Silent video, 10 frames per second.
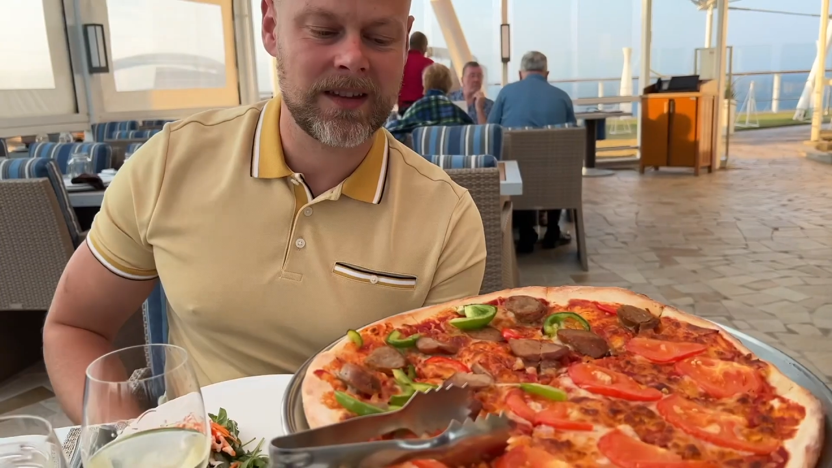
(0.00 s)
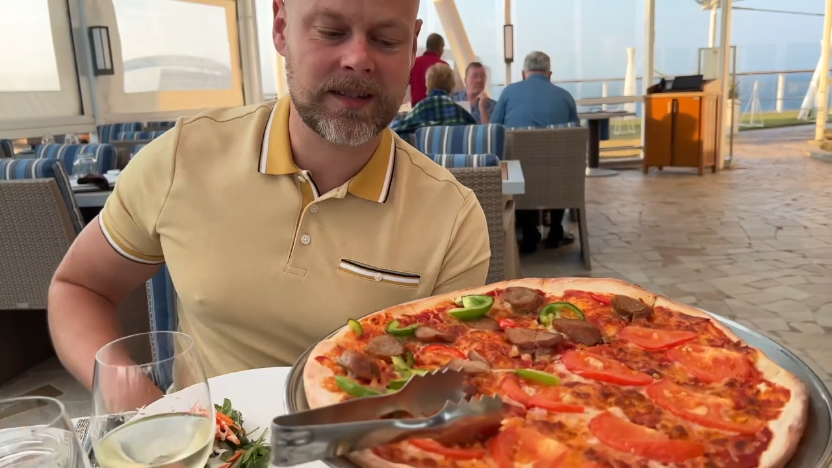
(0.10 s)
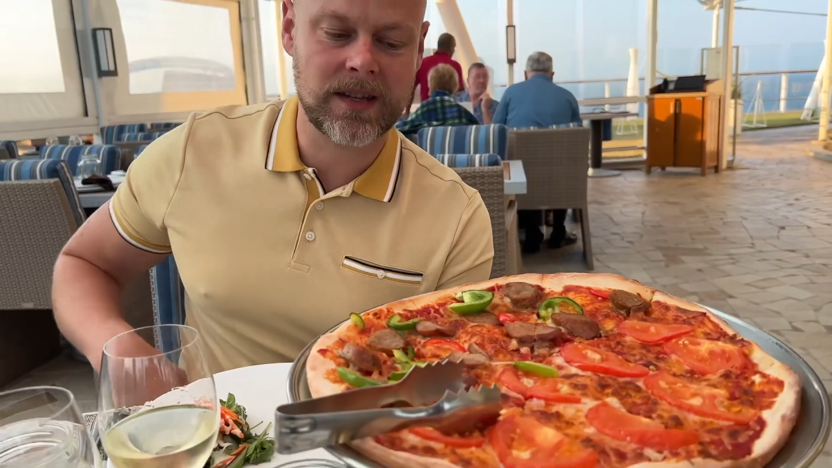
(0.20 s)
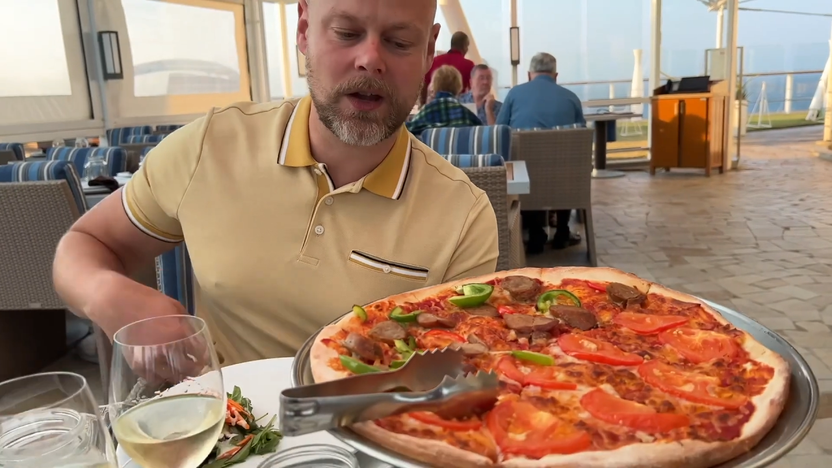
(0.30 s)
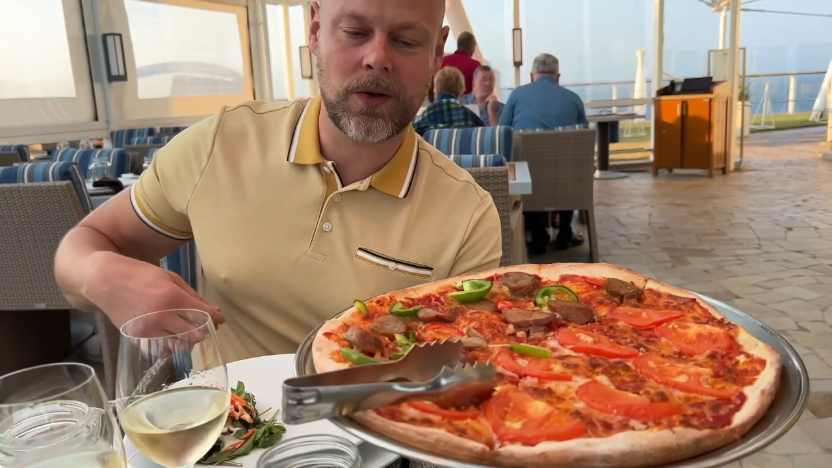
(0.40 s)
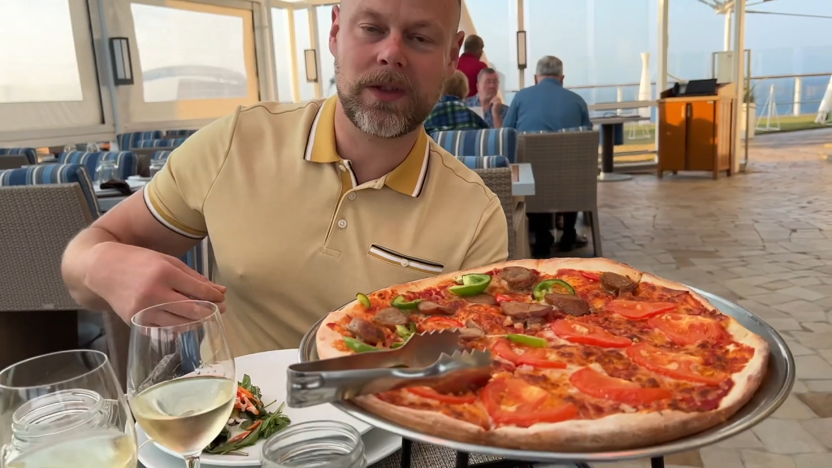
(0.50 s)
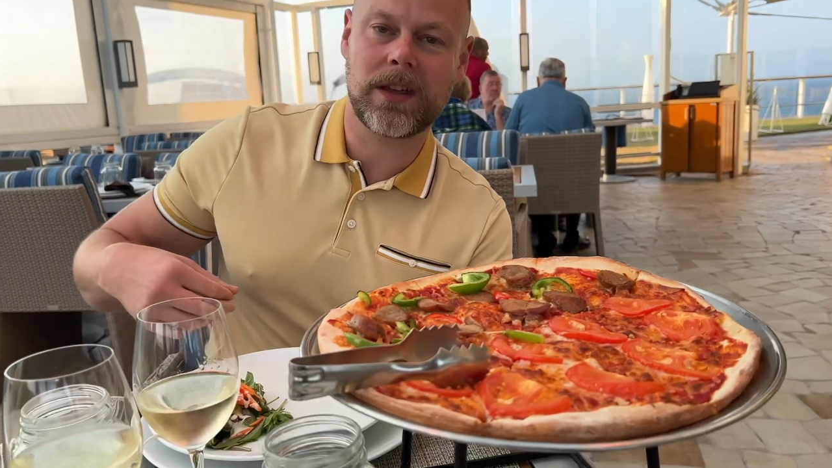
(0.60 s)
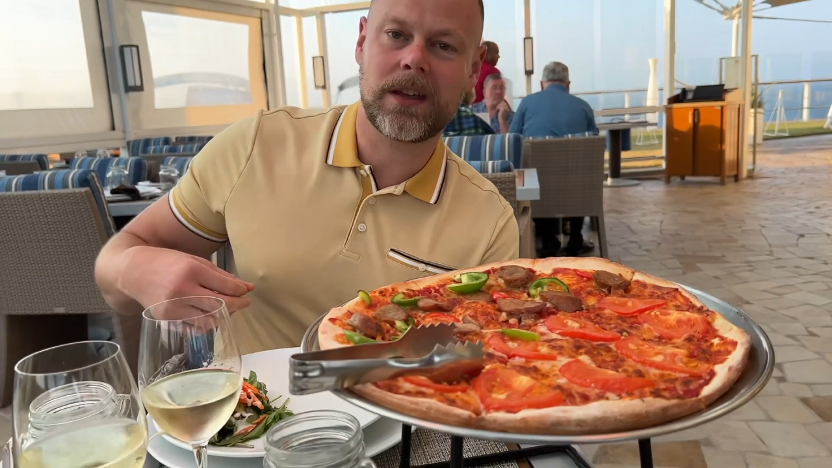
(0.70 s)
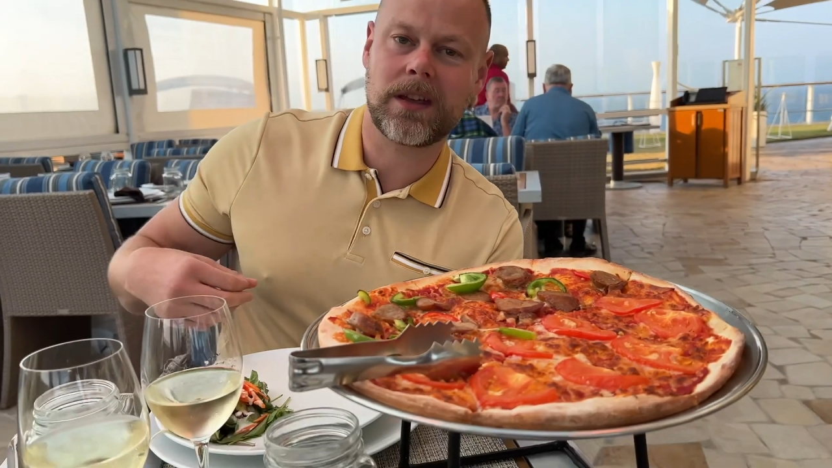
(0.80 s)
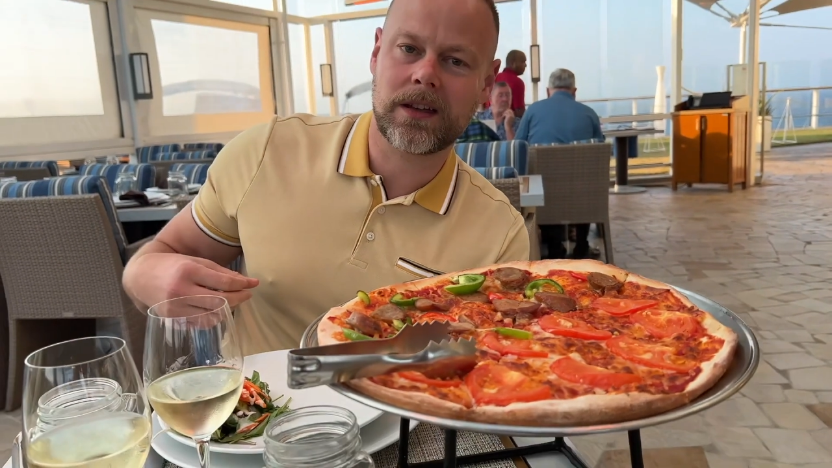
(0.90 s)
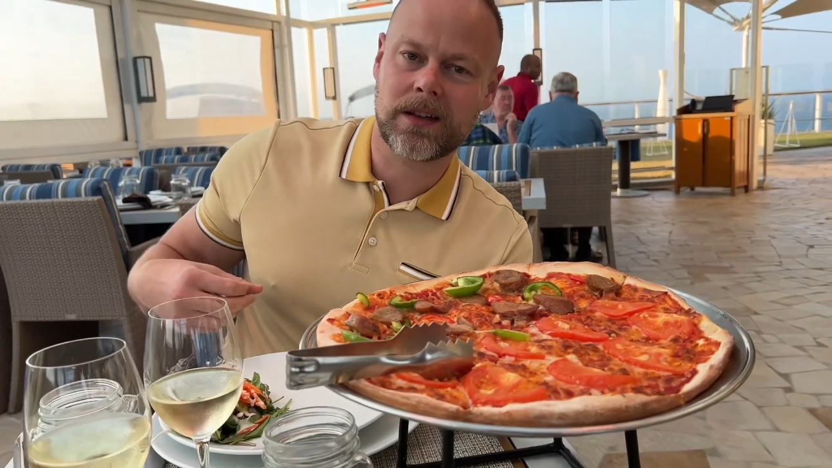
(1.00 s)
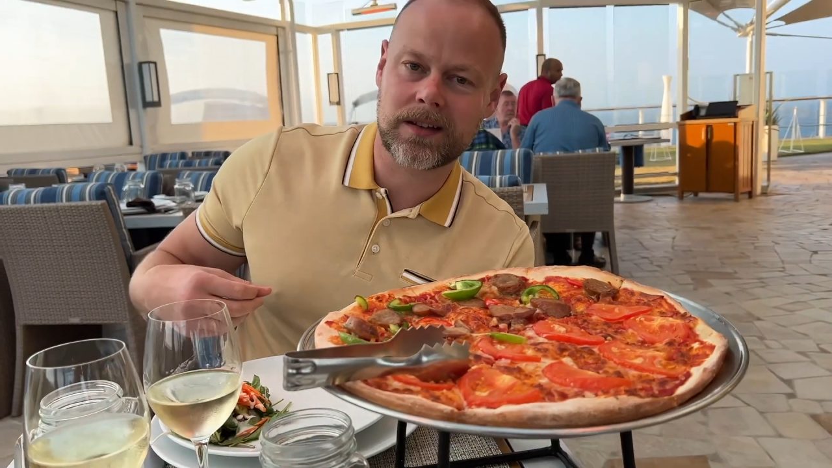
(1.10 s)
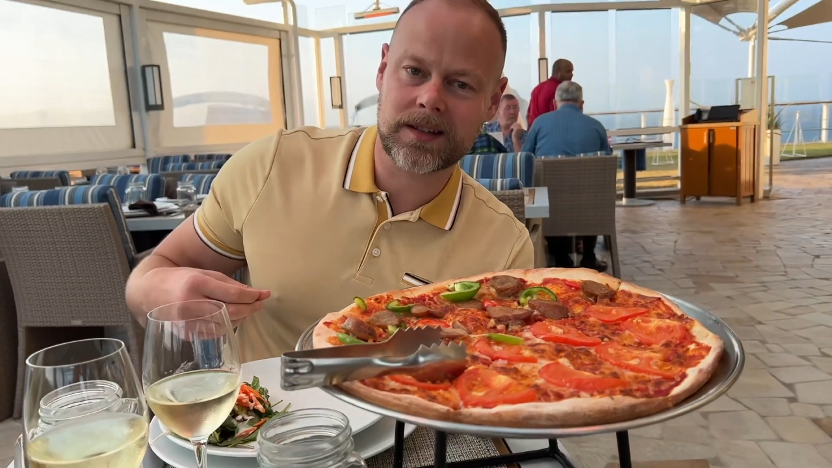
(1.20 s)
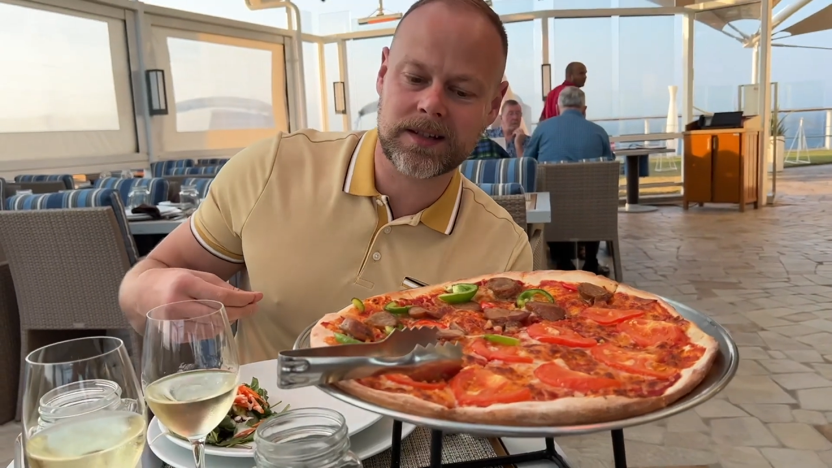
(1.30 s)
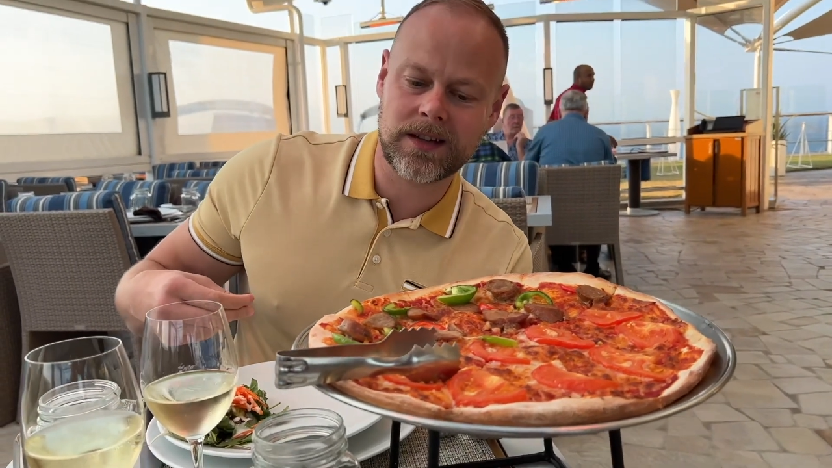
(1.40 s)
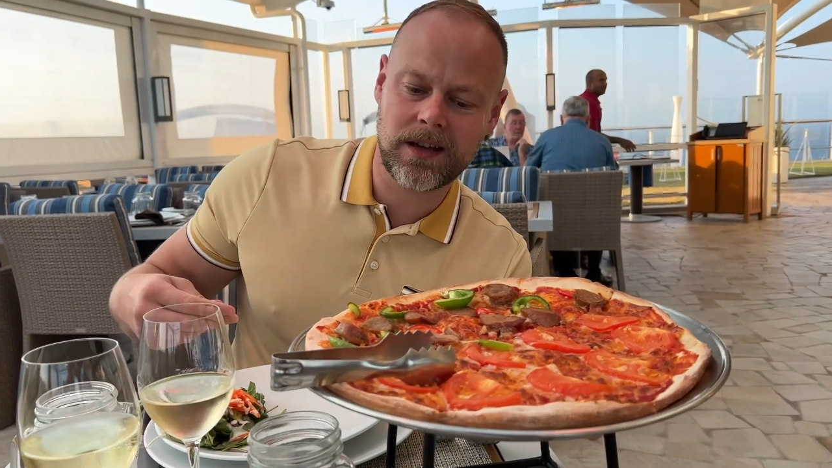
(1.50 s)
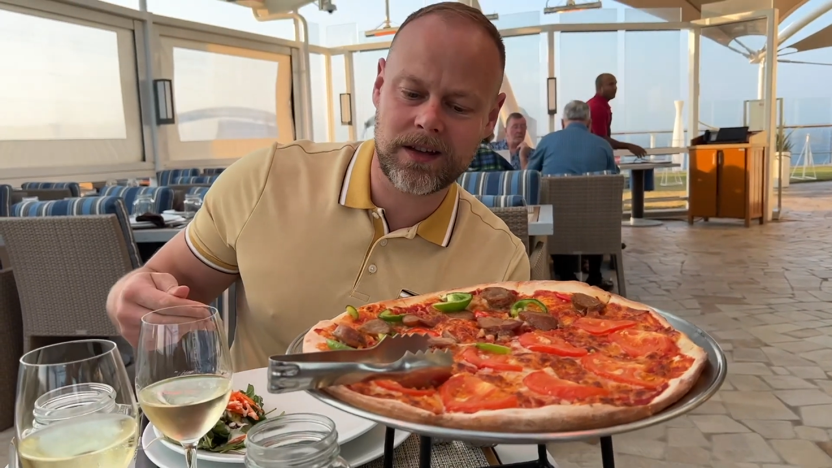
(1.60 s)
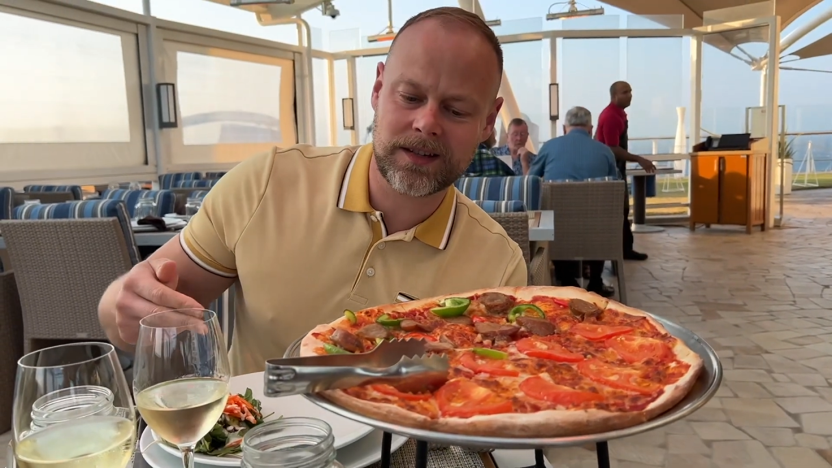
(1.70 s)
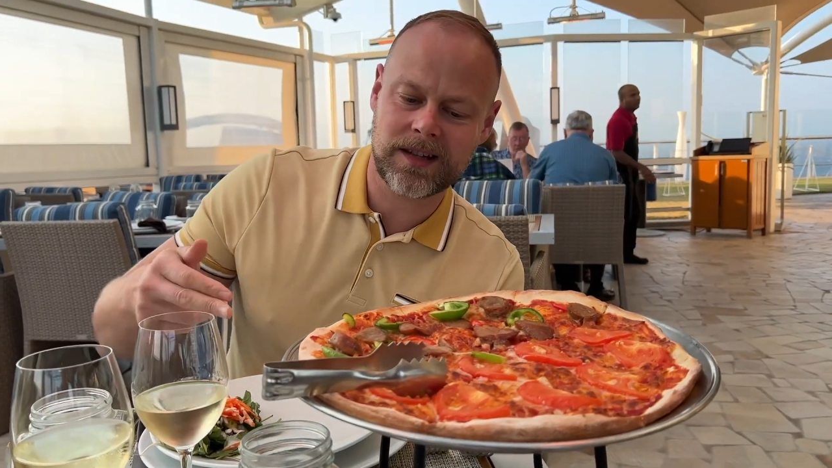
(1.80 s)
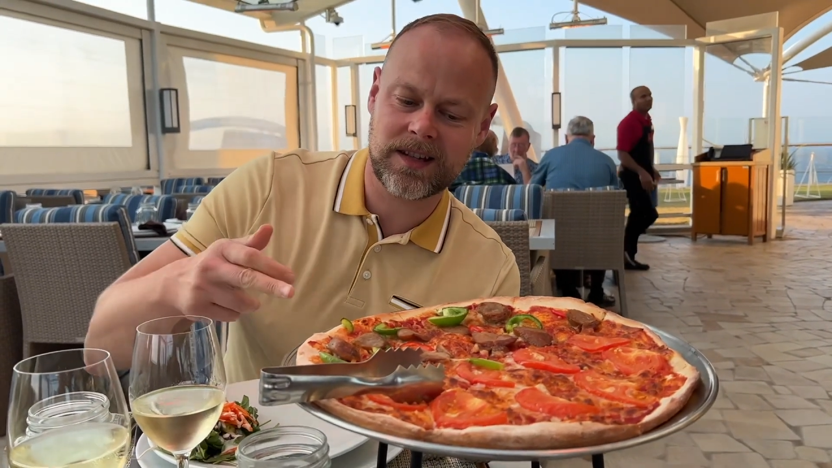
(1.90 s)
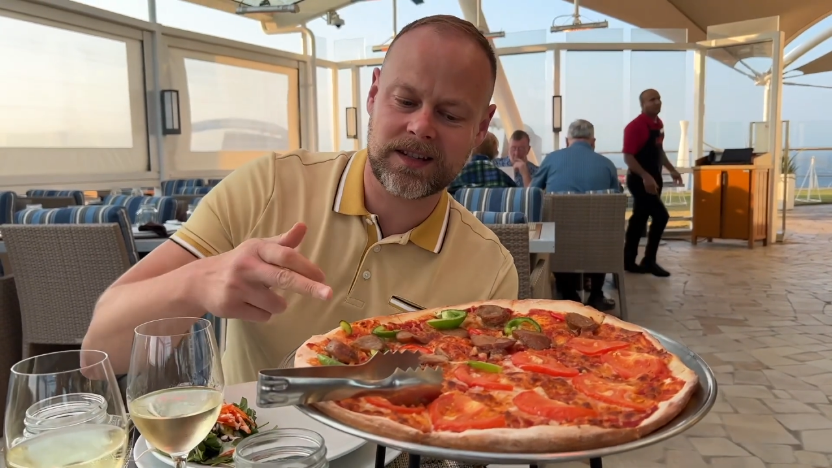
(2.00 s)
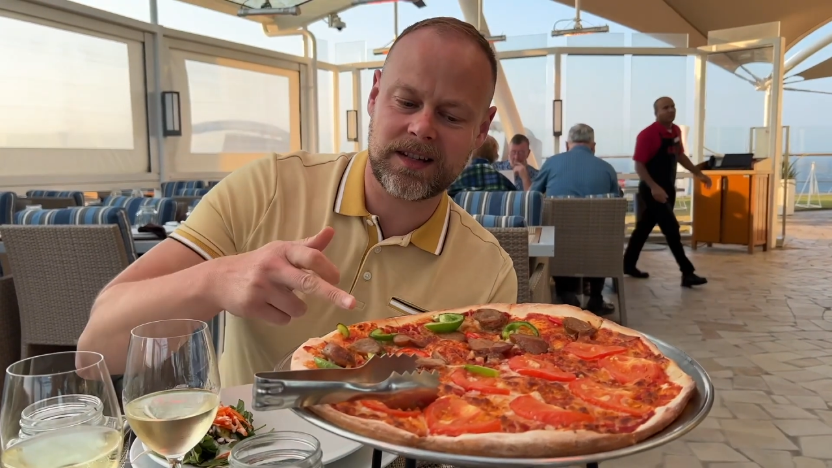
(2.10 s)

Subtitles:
So the starters